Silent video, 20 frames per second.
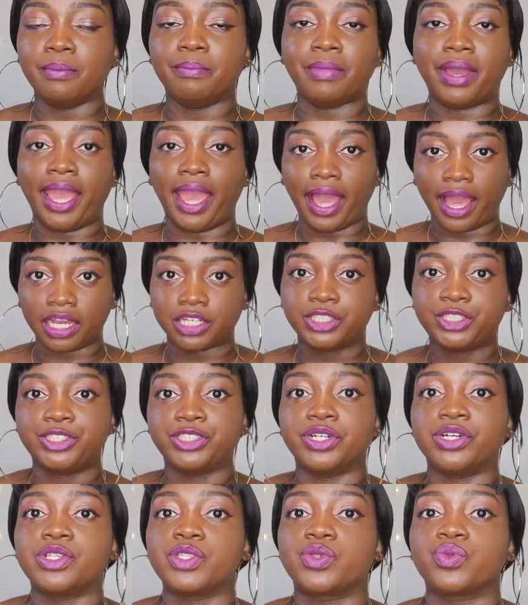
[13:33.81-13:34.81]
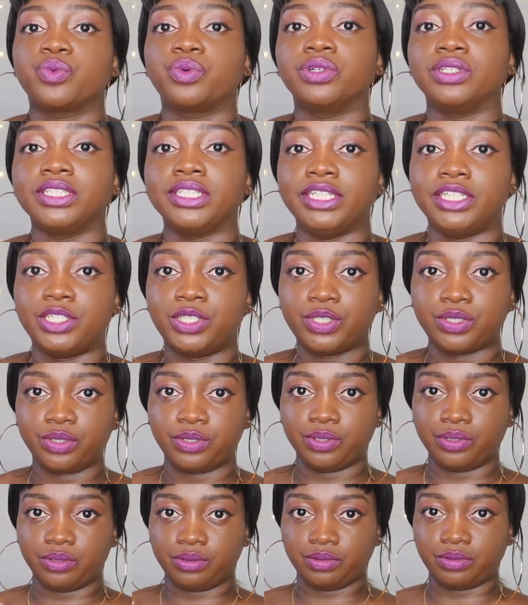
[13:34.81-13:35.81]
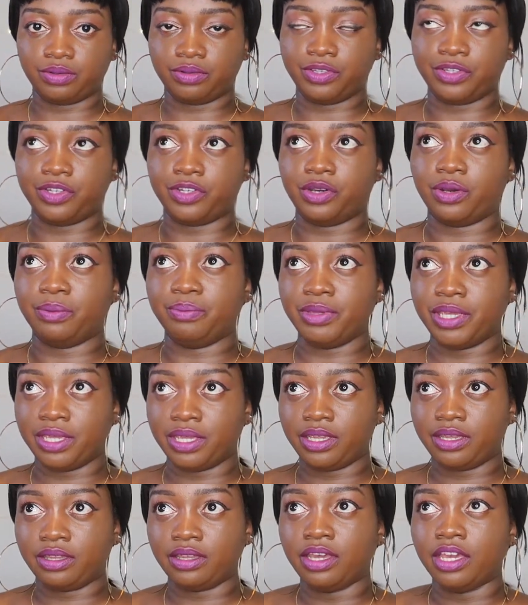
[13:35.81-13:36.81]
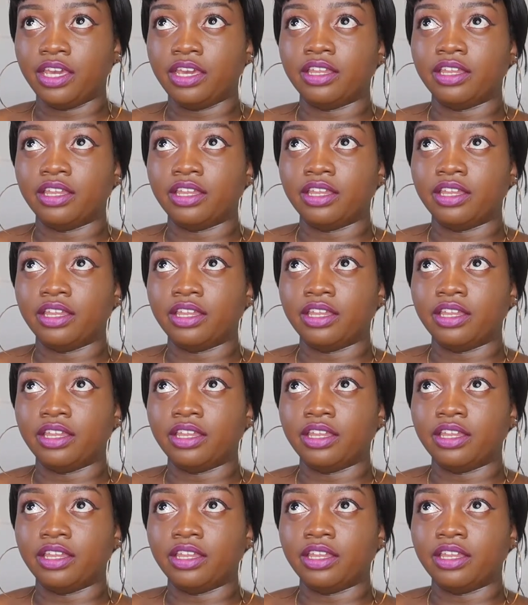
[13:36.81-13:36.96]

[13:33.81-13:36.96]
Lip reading: my actions will lead to, you know, me.